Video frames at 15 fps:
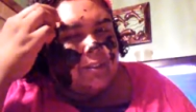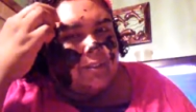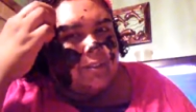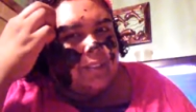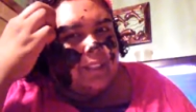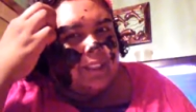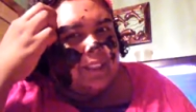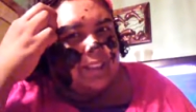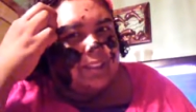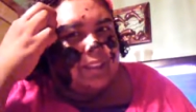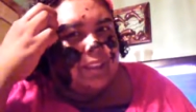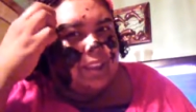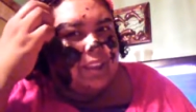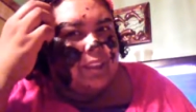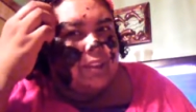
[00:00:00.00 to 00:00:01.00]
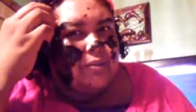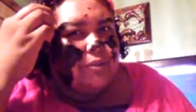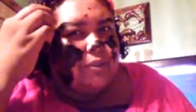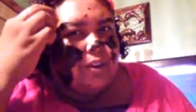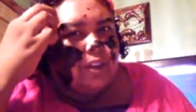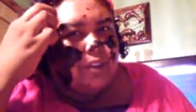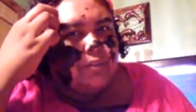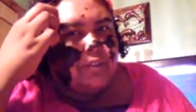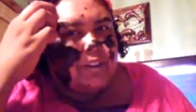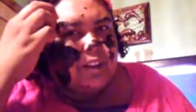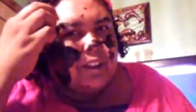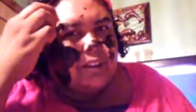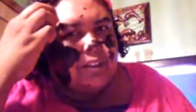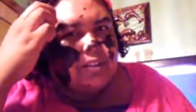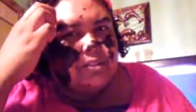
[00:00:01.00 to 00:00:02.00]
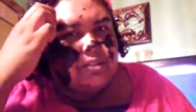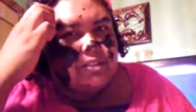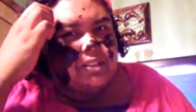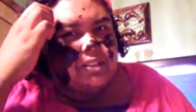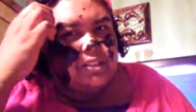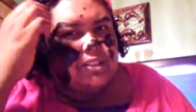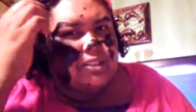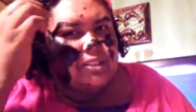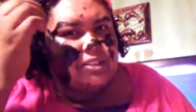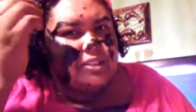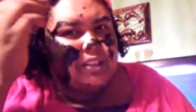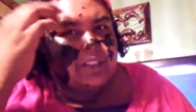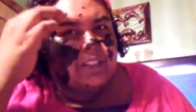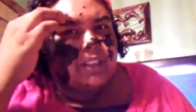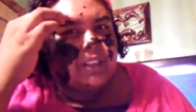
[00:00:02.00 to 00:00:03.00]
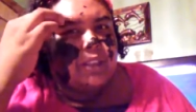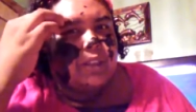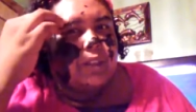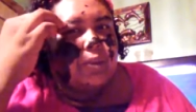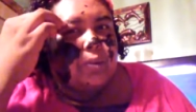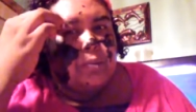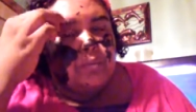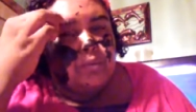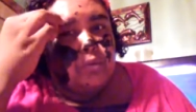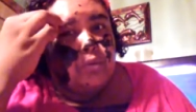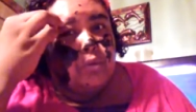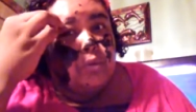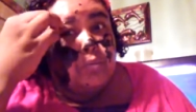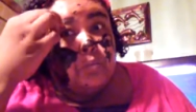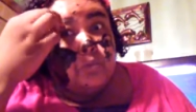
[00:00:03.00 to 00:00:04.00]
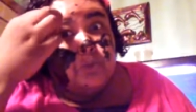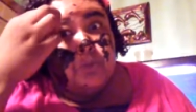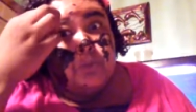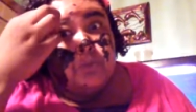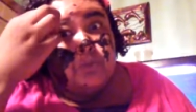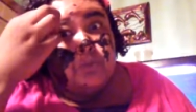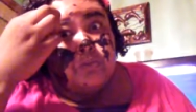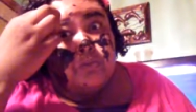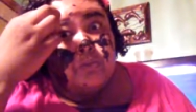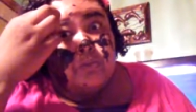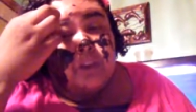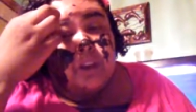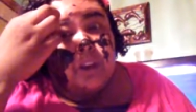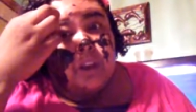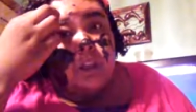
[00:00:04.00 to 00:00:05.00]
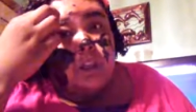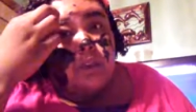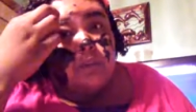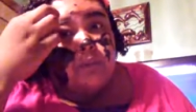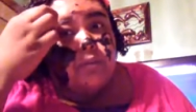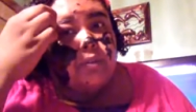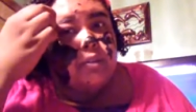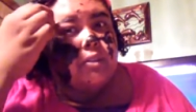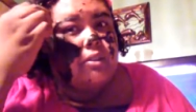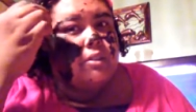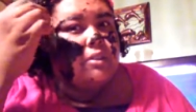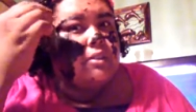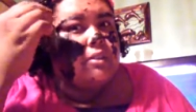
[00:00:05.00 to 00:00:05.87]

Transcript: I feel like it's taking forever now. Usually just right off.